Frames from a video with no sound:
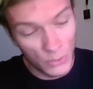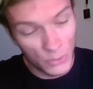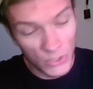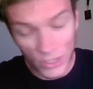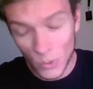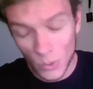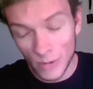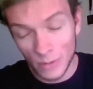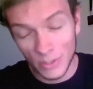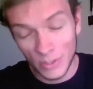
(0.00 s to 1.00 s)
you want me to
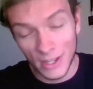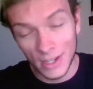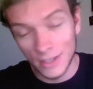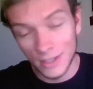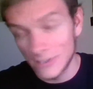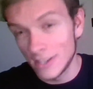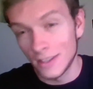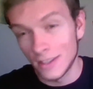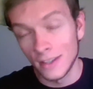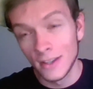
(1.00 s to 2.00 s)
play, anything.
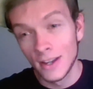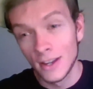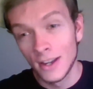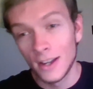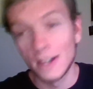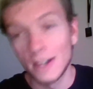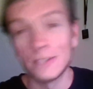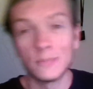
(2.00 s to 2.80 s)
It